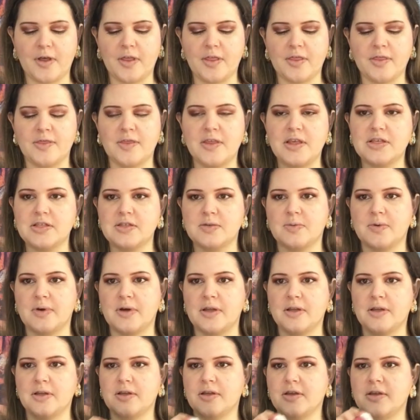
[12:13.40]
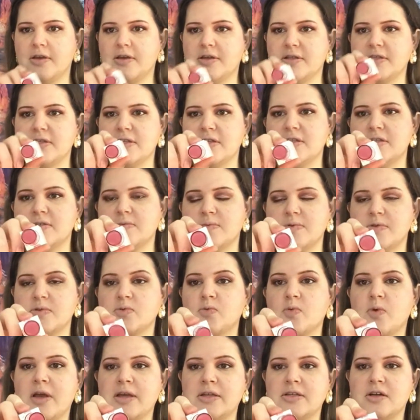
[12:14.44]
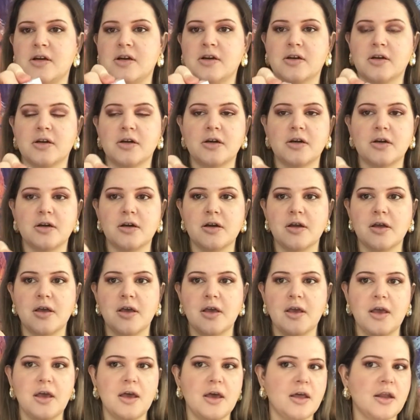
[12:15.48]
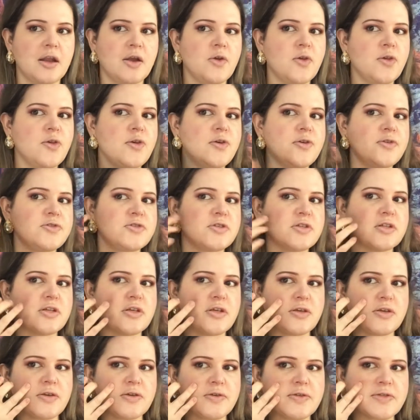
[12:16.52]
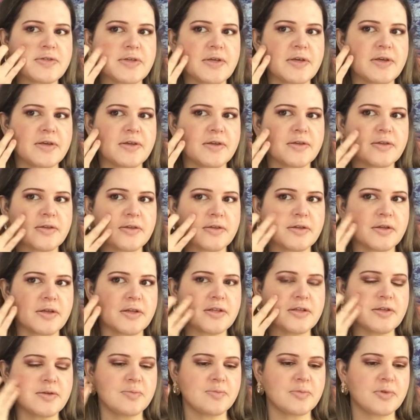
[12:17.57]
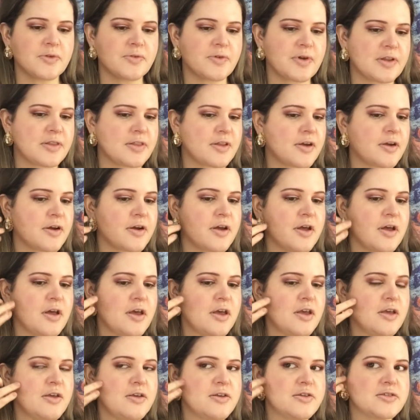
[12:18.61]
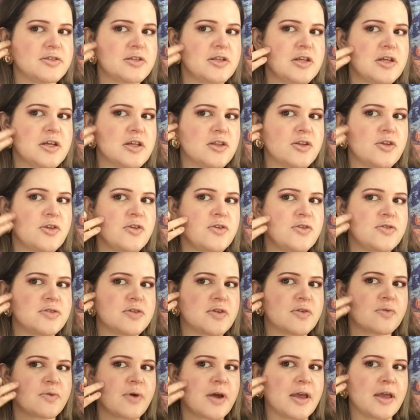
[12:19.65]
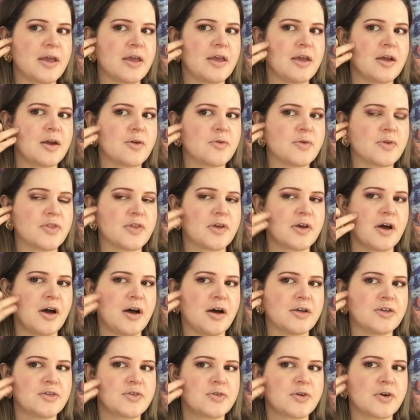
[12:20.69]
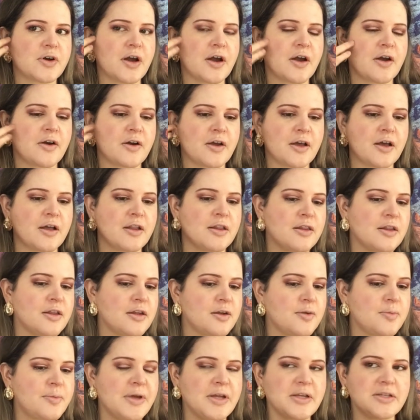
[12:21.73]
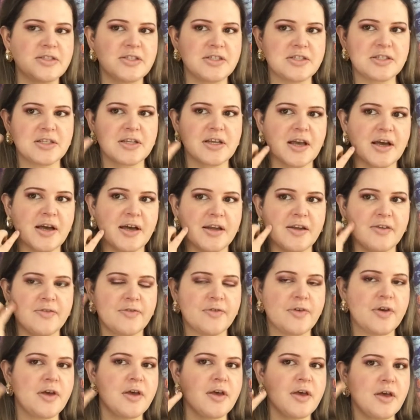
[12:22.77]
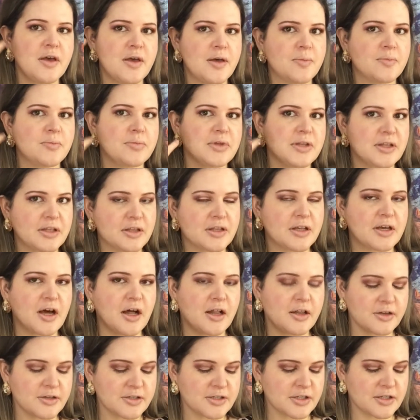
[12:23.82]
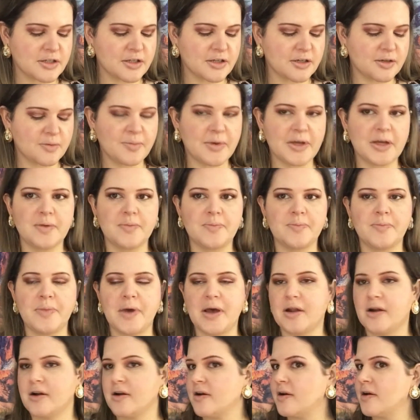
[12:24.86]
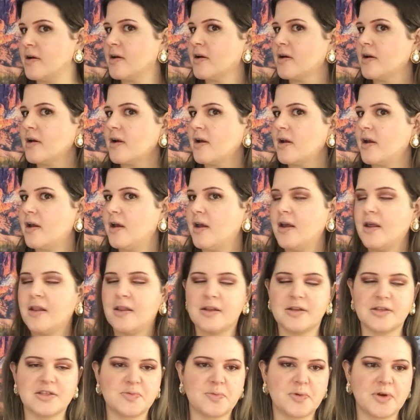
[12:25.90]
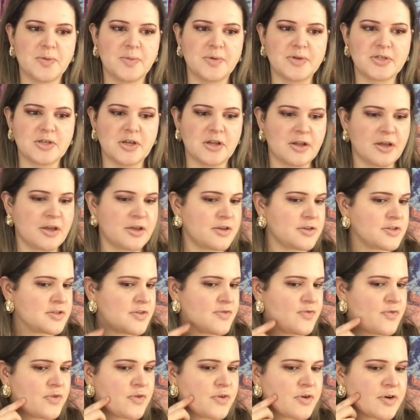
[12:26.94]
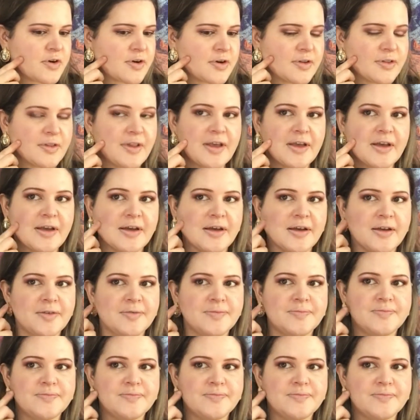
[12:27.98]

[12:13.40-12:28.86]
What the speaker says: This one, you can see this one's way darker, and I usually use it, I did one right there, usually use it right here with the contour area a little bit, just to kind of blend the colors a little bit better, and that's pretty much all I use it for, like a